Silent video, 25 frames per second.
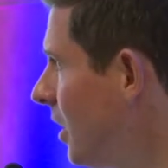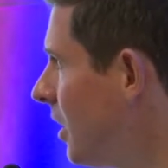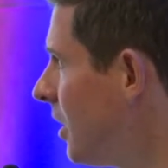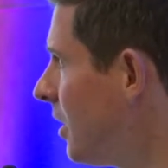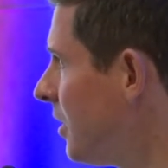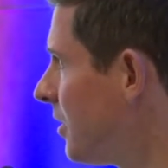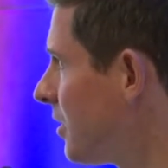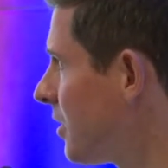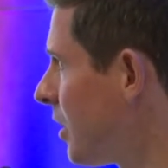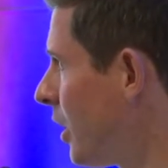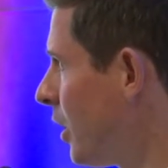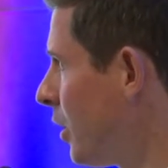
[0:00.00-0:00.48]

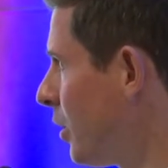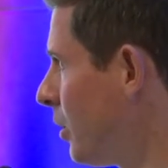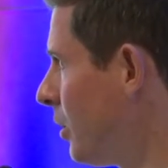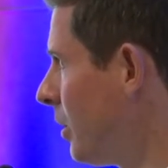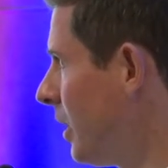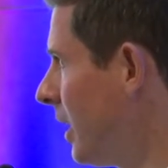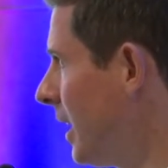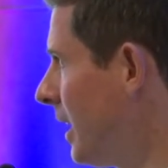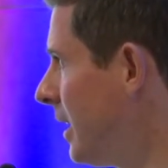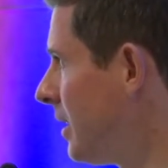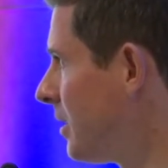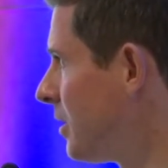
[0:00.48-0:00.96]
So
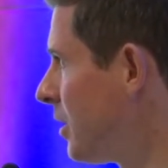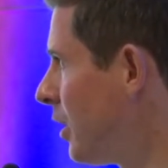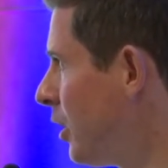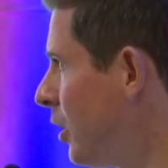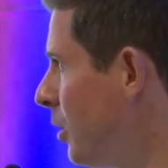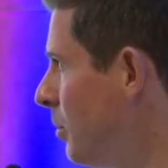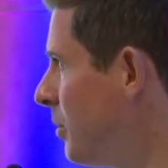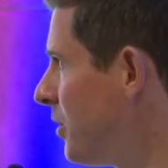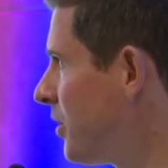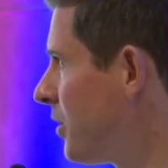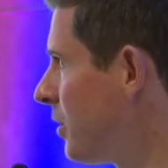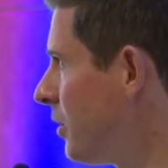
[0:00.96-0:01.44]
in
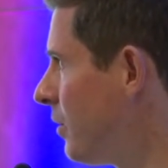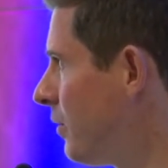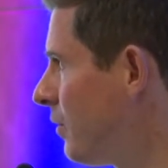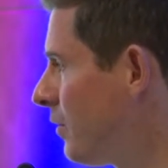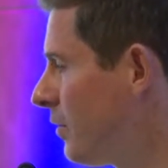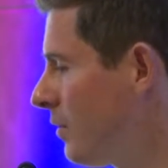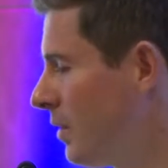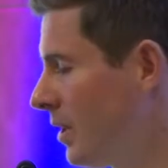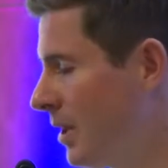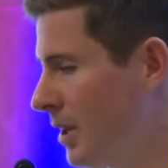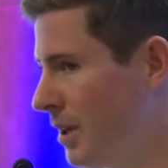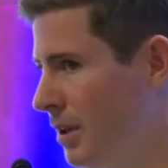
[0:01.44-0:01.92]
terms of
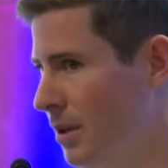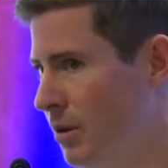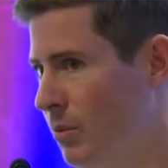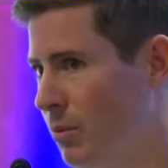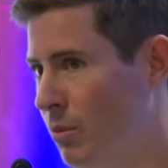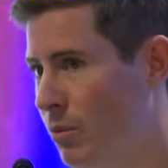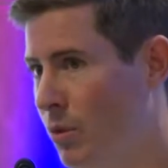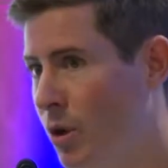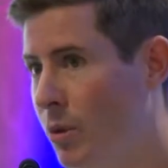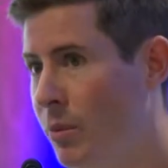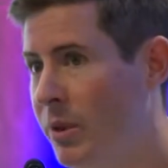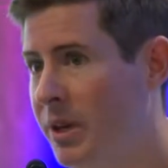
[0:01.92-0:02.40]

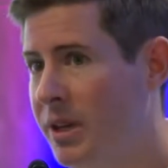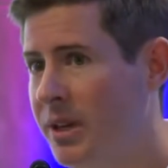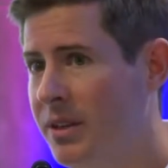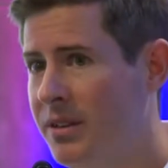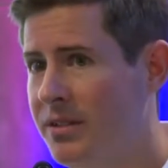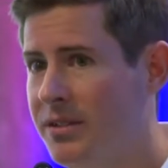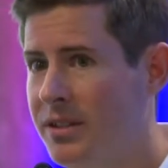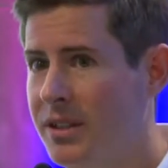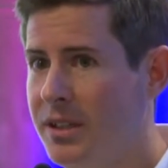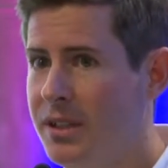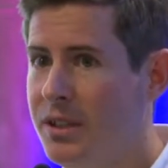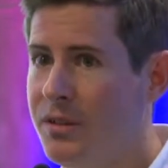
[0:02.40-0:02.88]
what we're going to
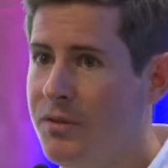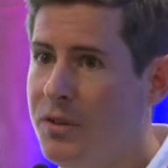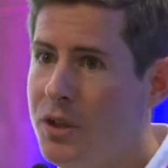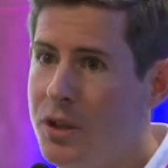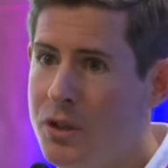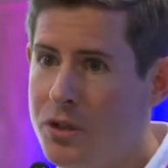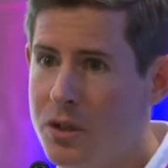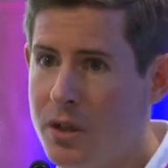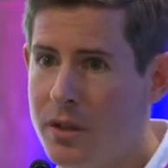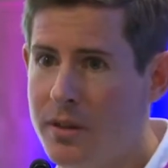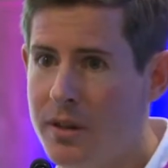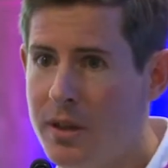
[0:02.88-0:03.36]
see in the
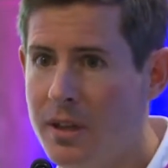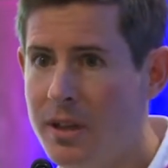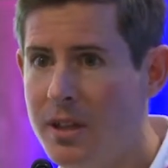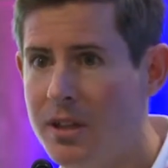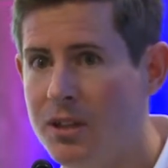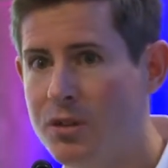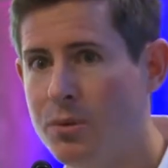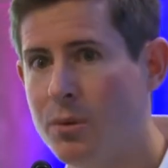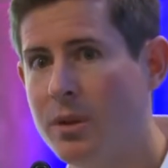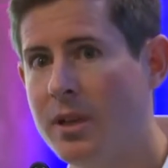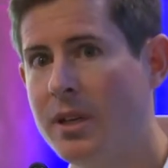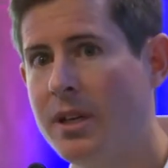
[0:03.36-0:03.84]
future, I think,
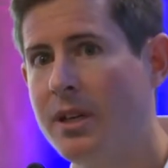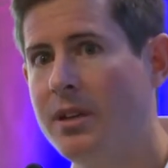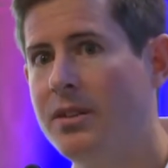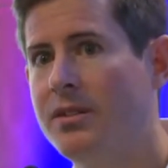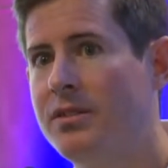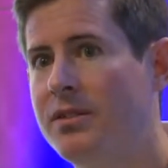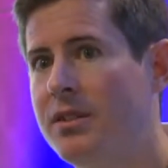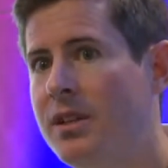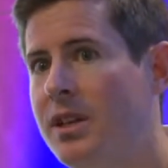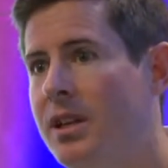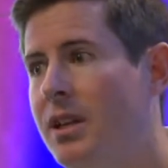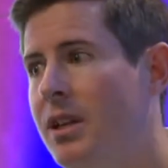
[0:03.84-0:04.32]
is we're going to
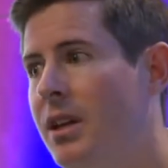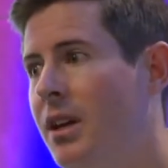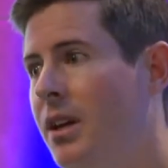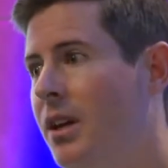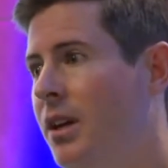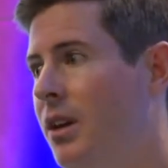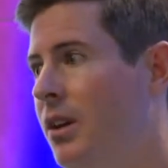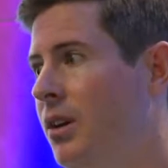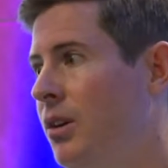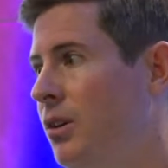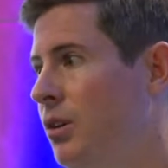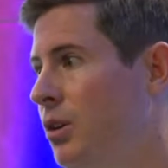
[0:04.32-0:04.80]
see
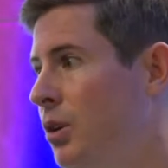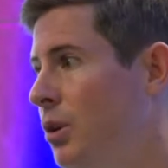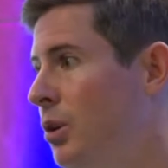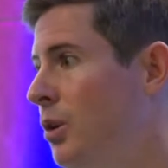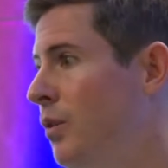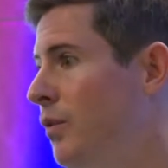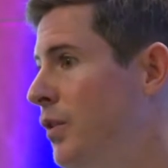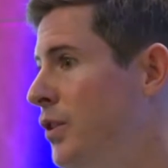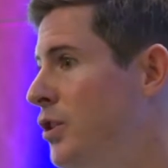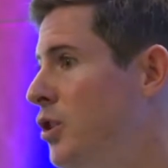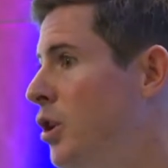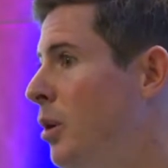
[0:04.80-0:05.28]
Google
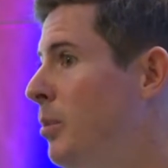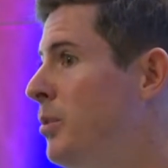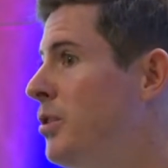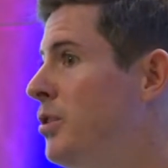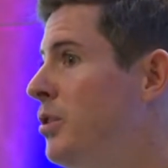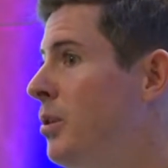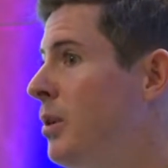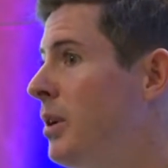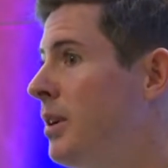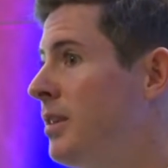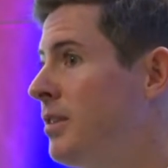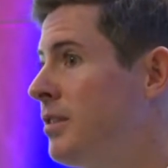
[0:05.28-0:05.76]
for Jobs
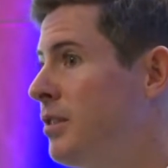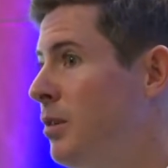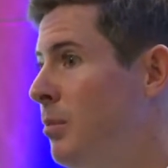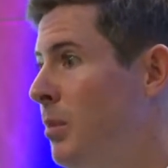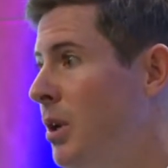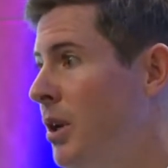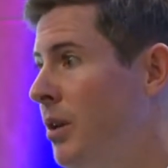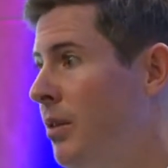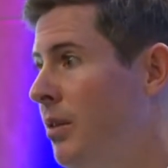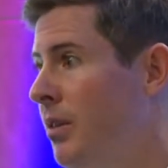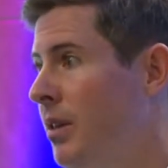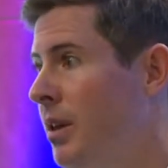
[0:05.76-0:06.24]
doing a
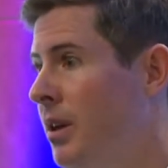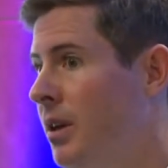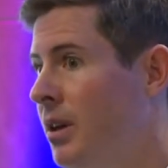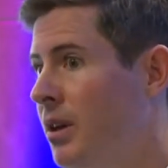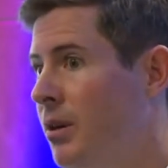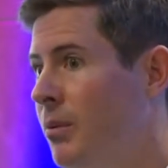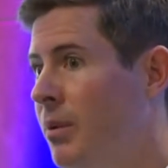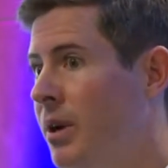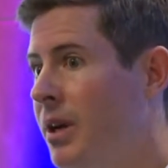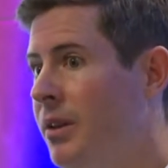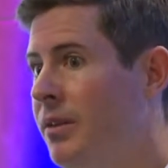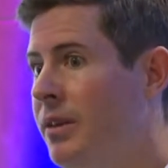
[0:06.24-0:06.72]
similar thing
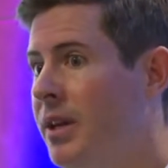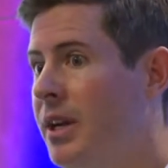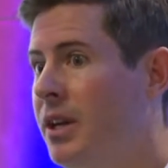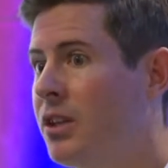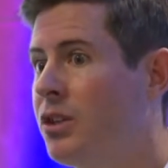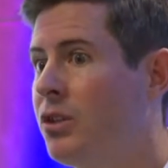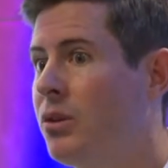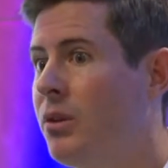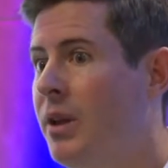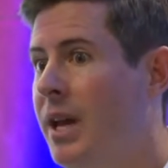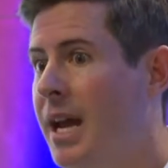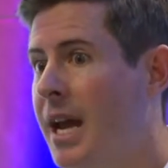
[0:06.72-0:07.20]
around the
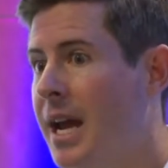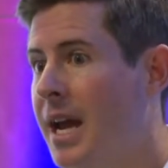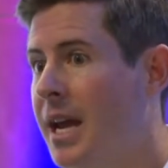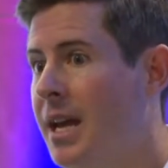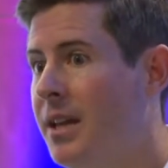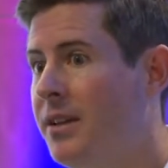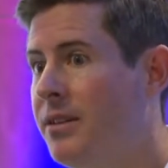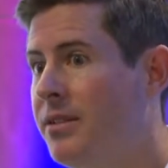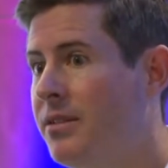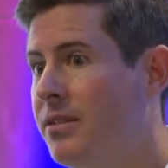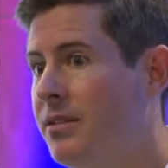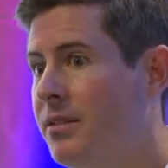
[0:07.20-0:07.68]
actual
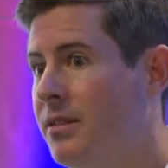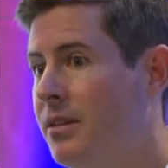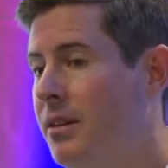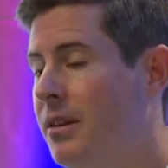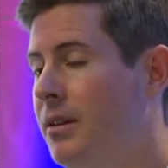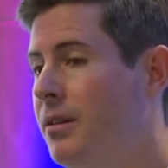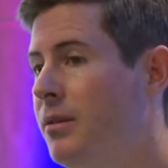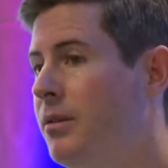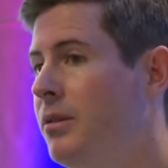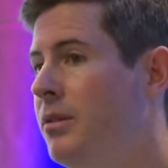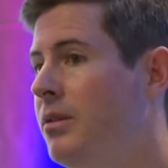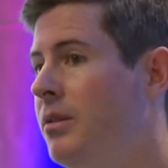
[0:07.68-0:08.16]
ads
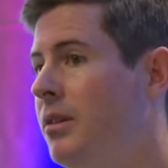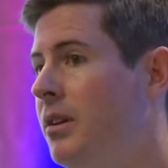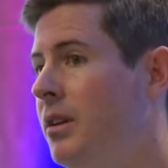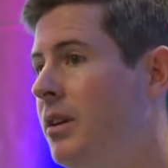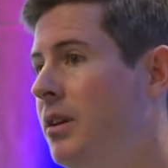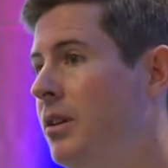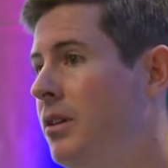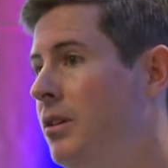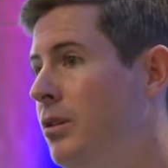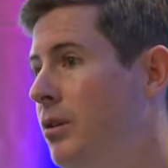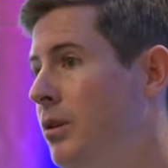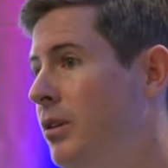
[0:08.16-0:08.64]
and
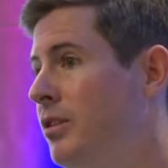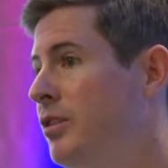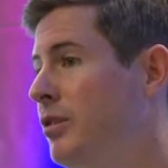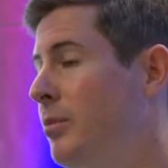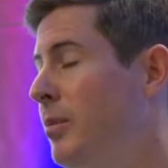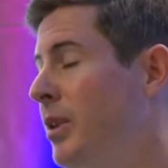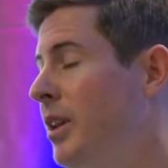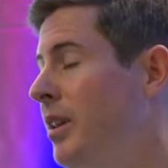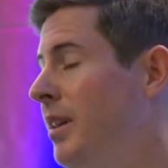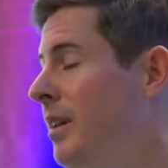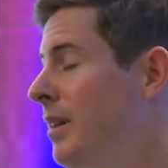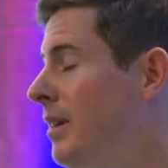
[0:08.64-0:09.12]
doing
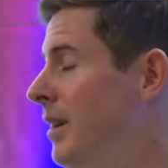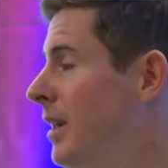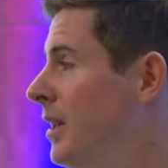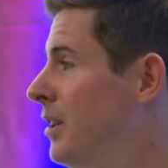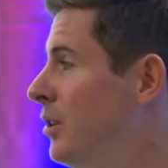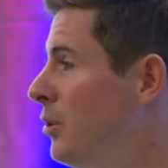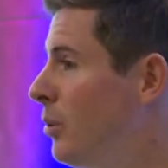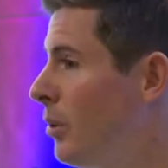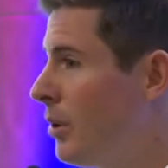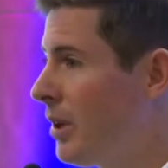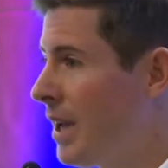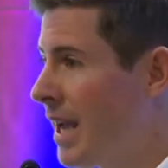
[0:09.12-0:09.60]
something that they
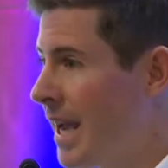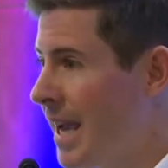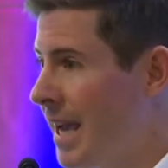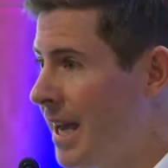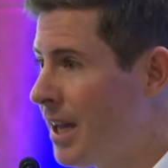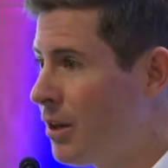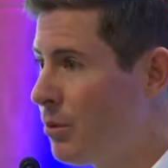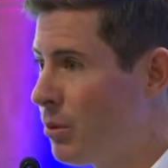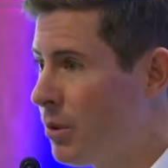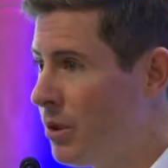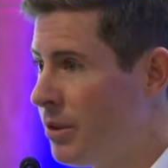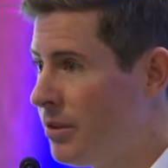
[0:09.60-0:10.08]
do on
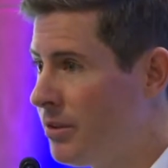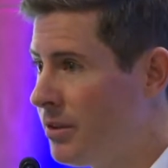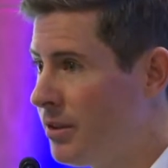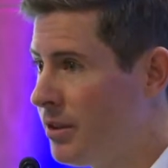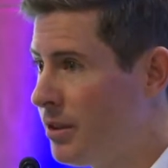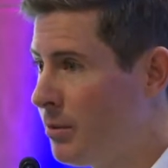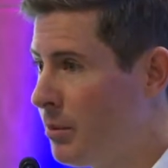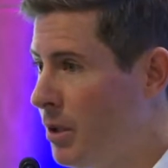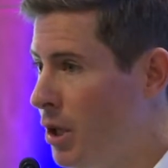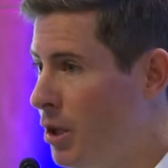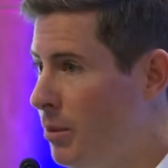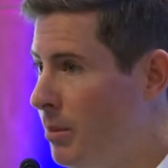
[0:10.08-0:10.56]
AdWords at
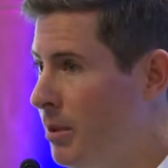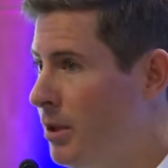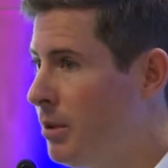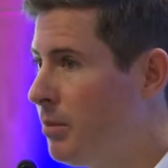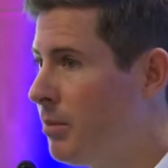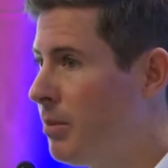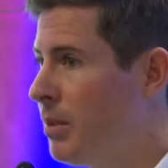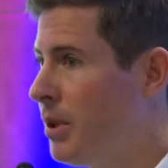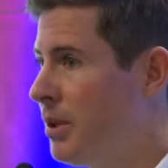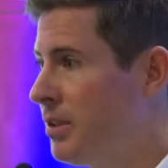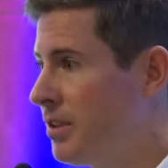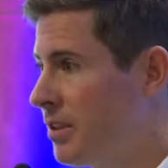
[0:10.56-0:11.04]
the moment,
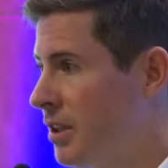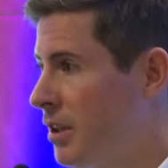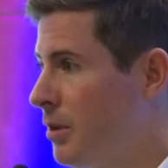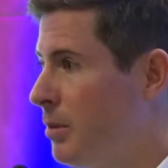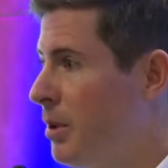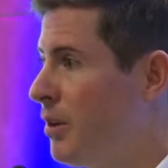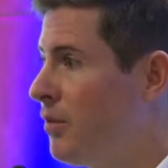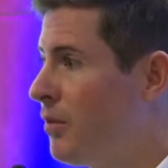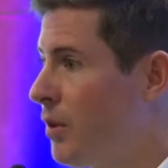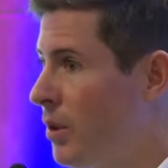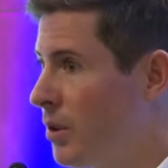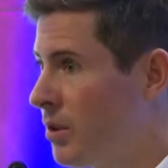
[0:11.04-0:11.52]
but it's going to
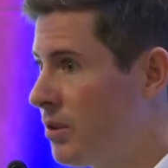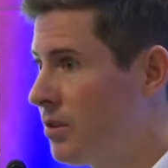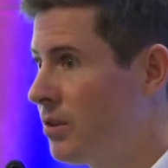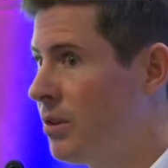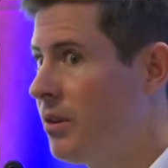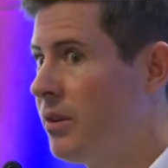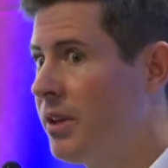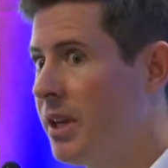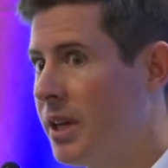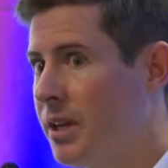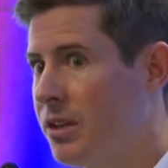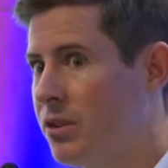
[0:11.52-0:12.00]
be focused
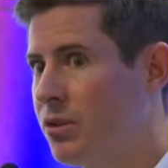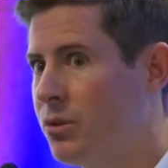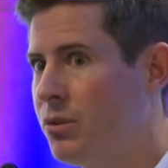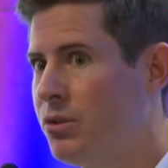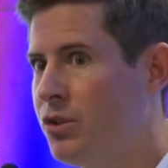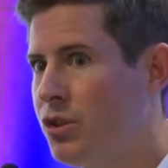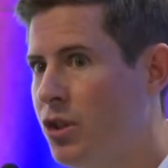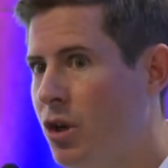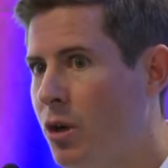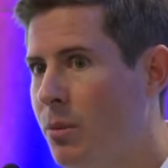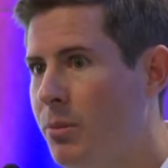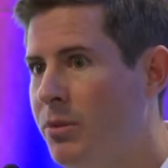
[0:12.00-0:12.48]
on the actual
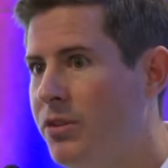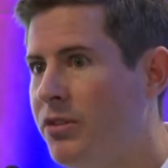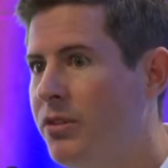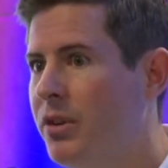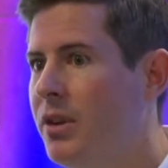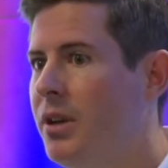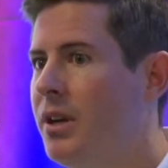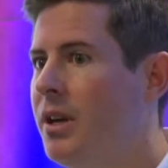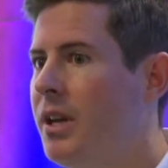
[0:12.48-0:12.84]
jobs,